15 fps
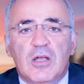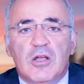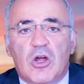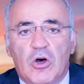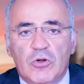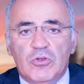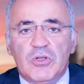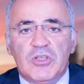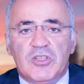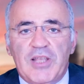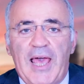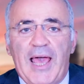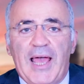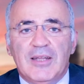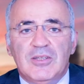Contrast
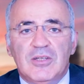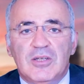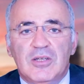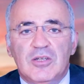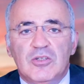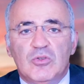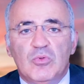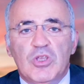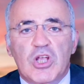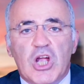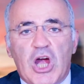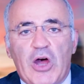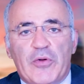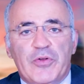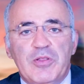that to the
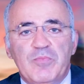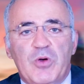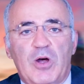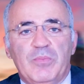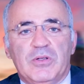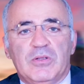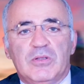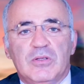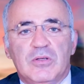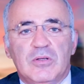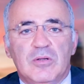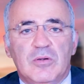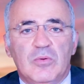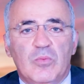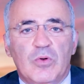current moment,
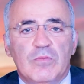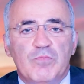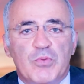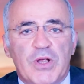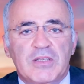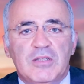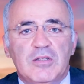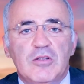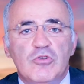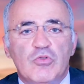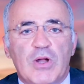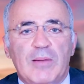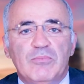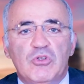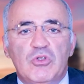when President
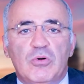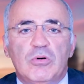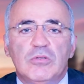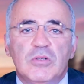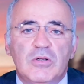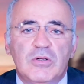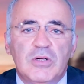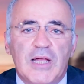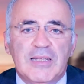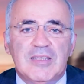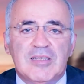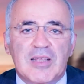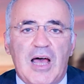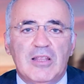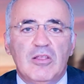Trump's daughter and
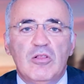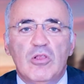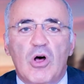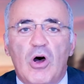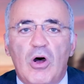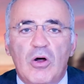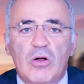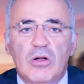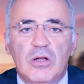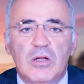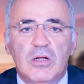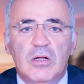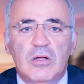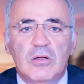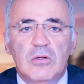son-in-law
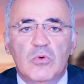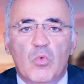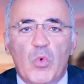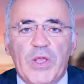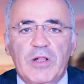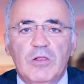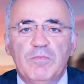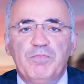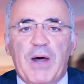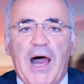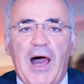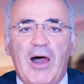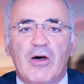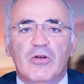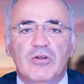wield
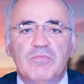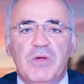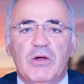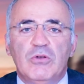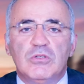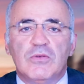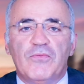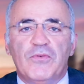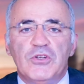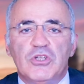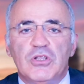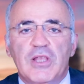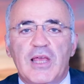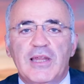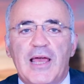power both
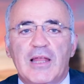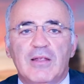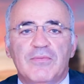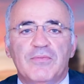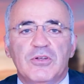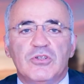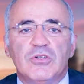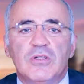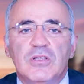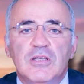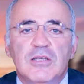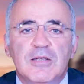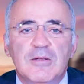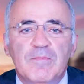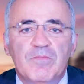officially and unofficially.
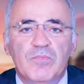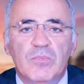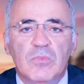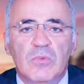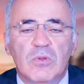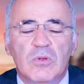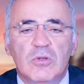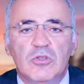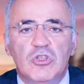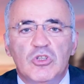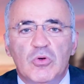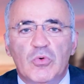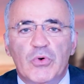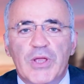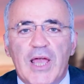
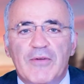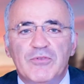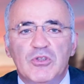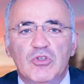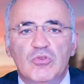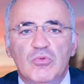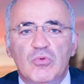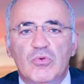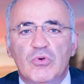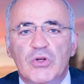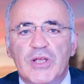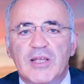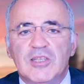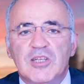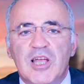Story after
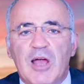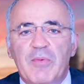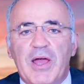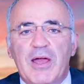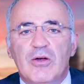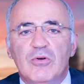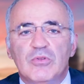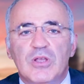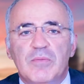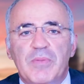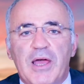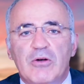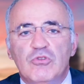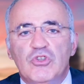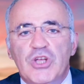story has come out
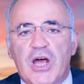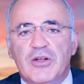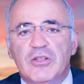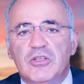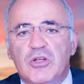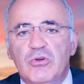about Jared